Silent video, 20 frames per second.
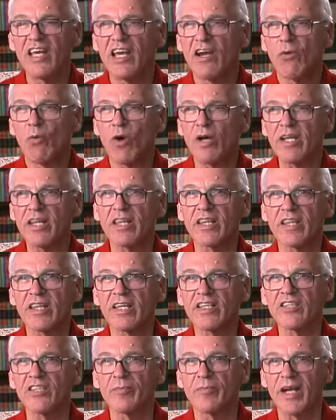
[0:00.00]
One of the
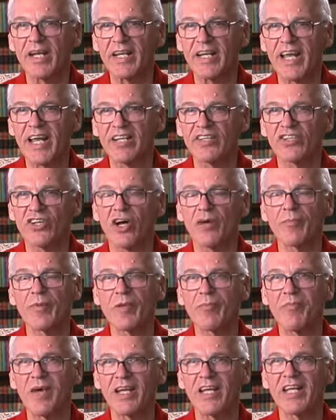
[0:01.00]
things that my dad taught
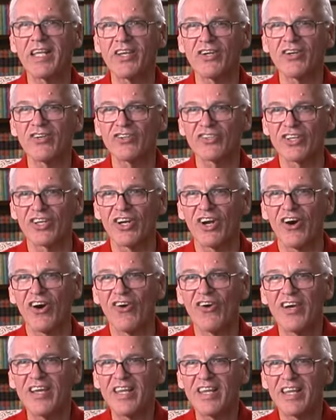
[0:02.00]
me many years
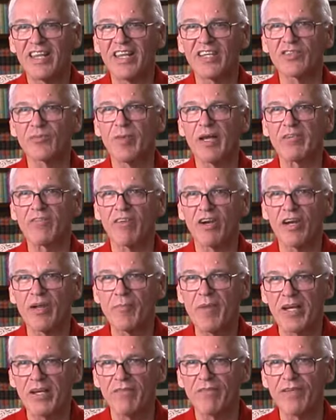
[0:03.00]
ago that's been very
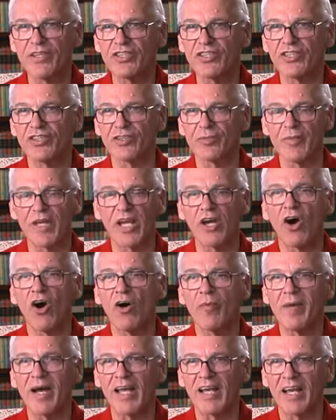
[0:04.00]
beneficial to me
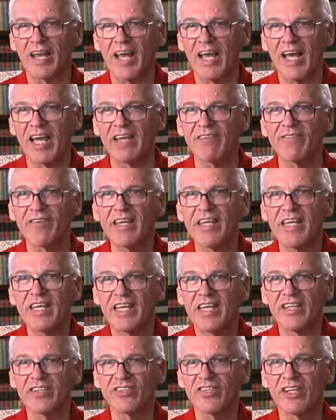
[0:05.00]
all my life
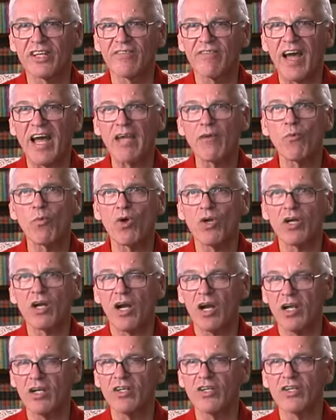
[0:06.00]
is that if I work
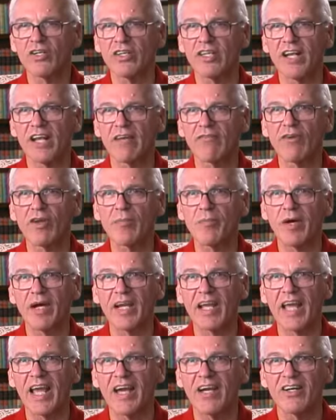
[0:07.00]
harder than
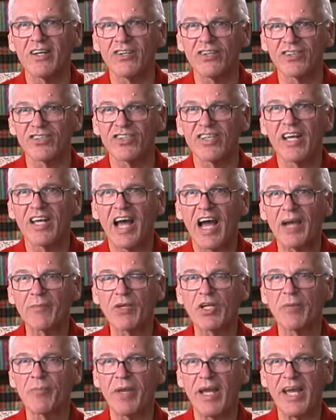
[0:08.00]
everybody else, I'm
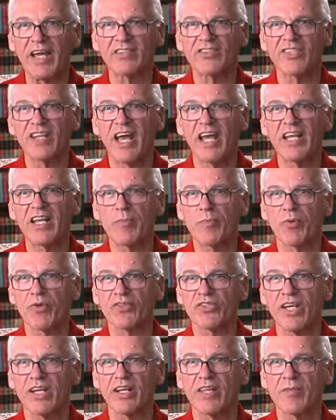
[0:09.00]
going to pass
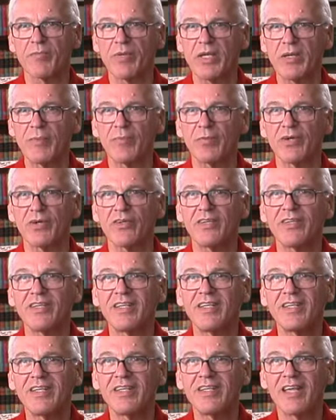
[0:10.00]
90% of the people
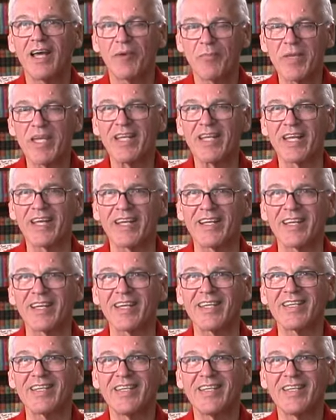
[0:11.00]
immediately.